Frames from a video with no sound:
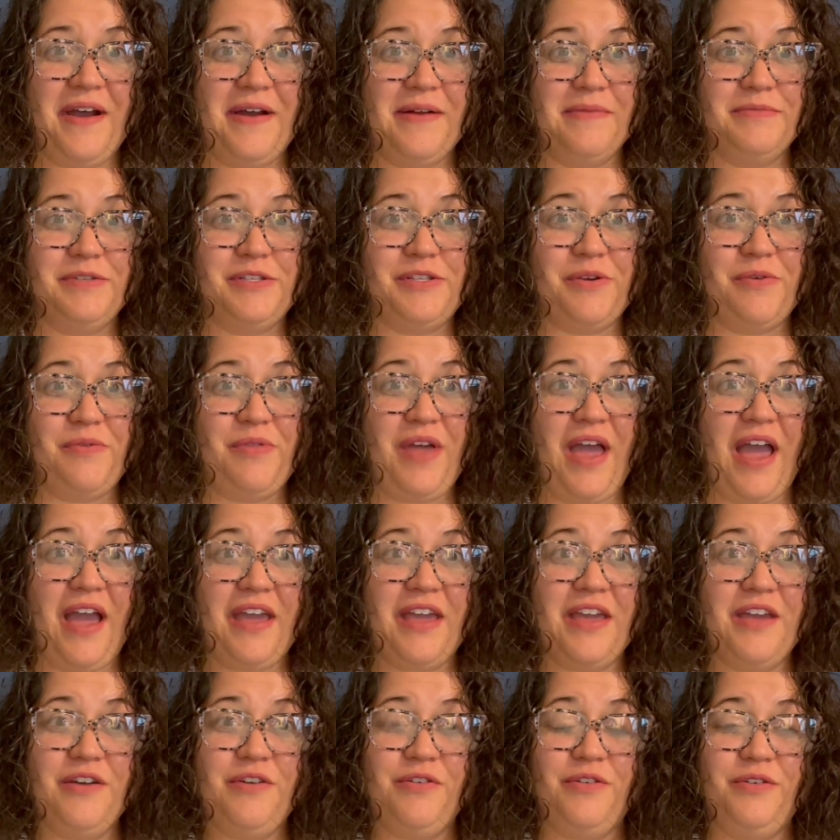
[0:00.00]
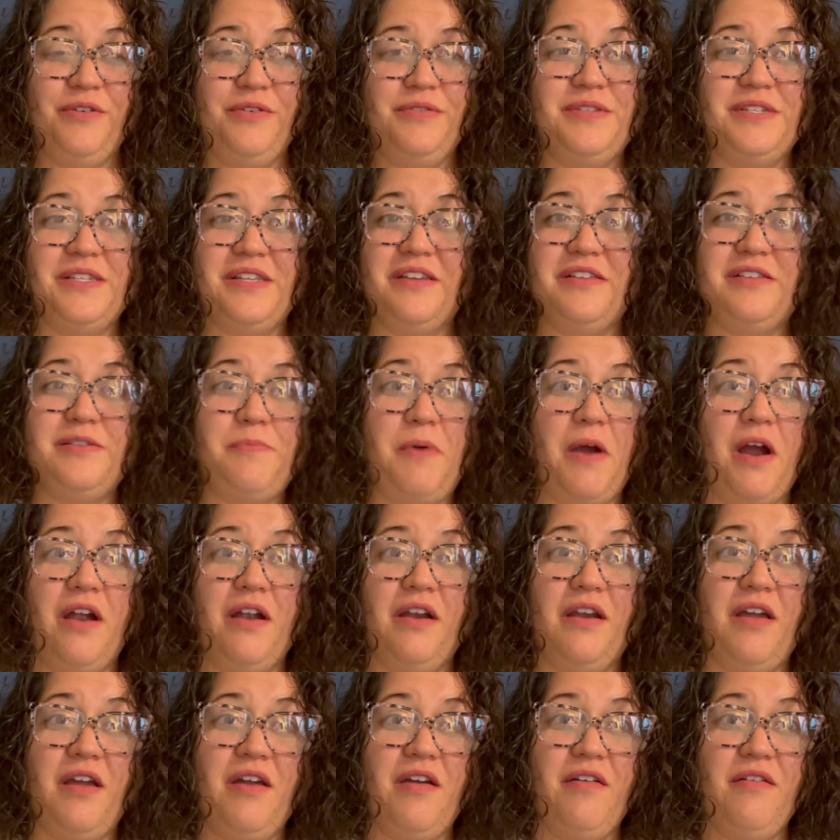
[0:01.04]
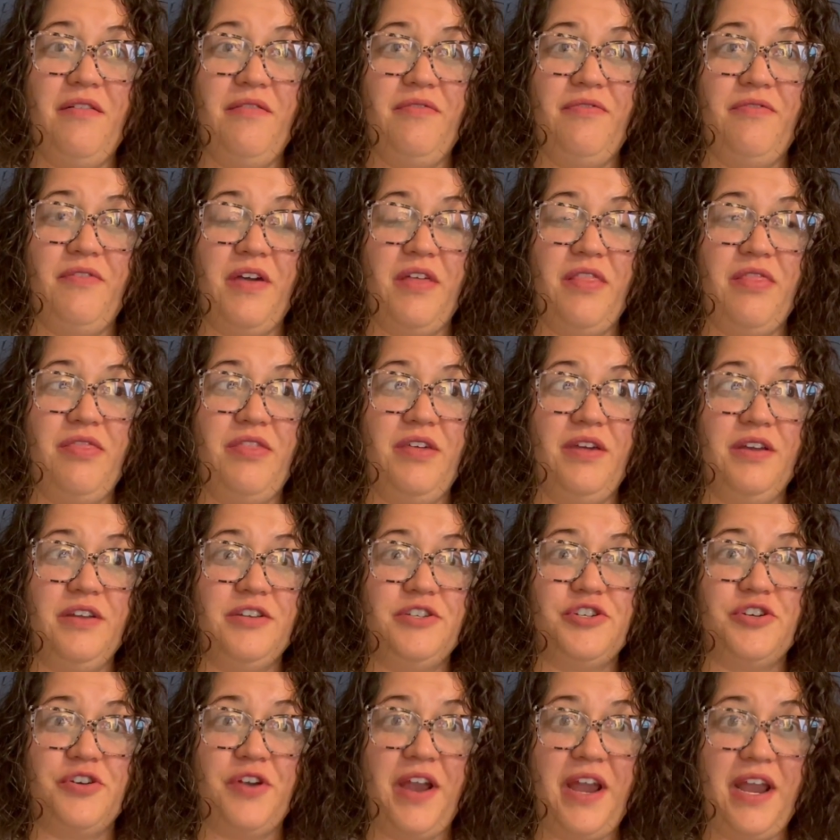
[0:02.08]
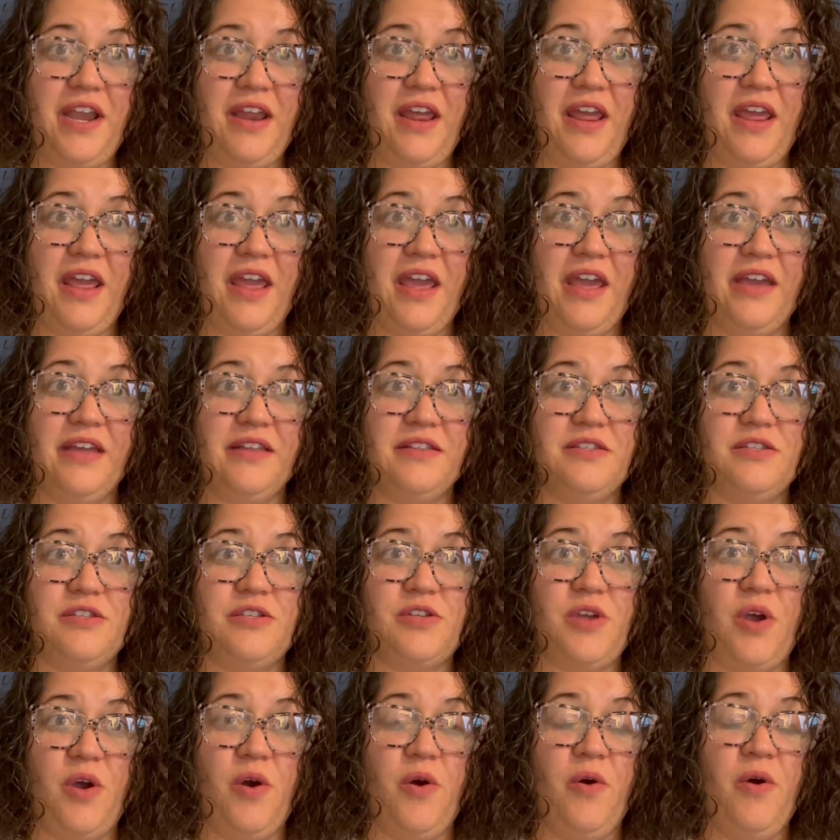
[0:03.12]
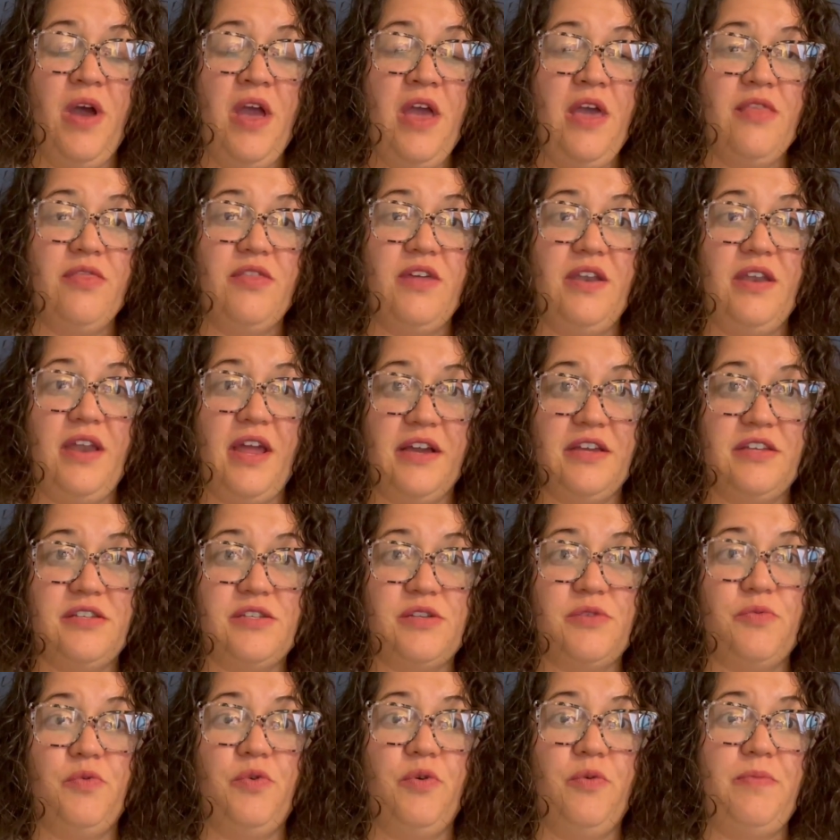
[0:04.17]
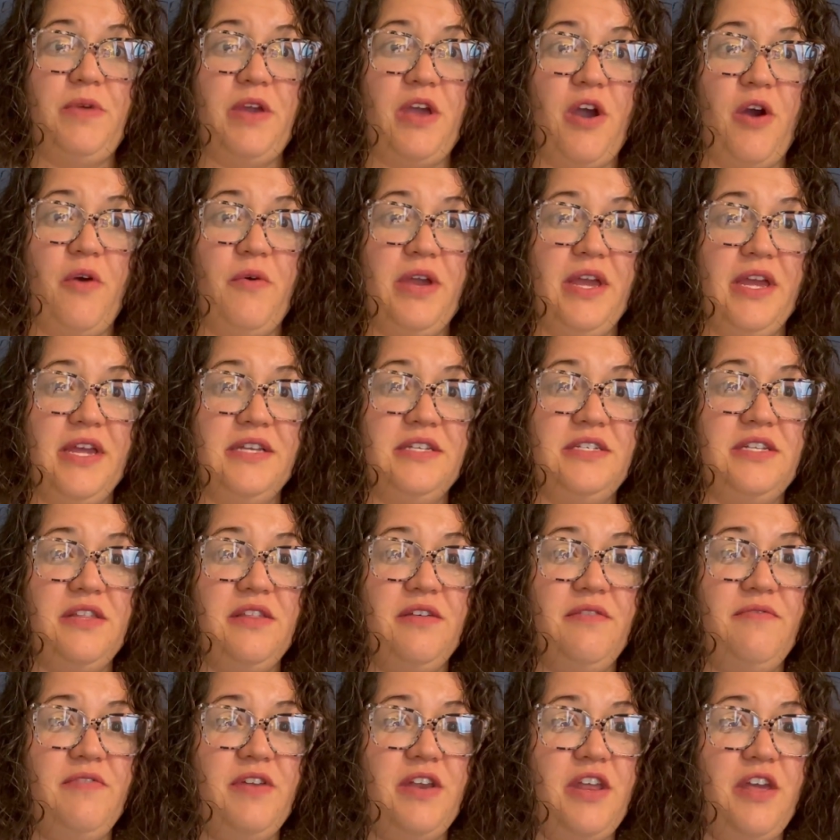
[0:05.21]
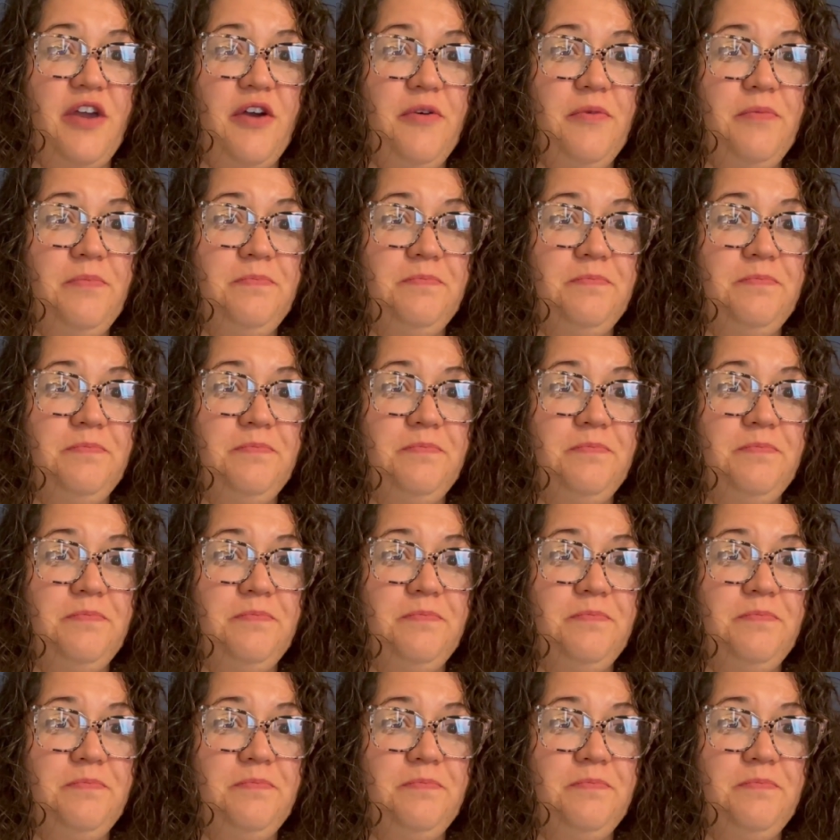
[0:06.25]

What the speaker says: So that concludes this part of the training, and so the next will be going into the video.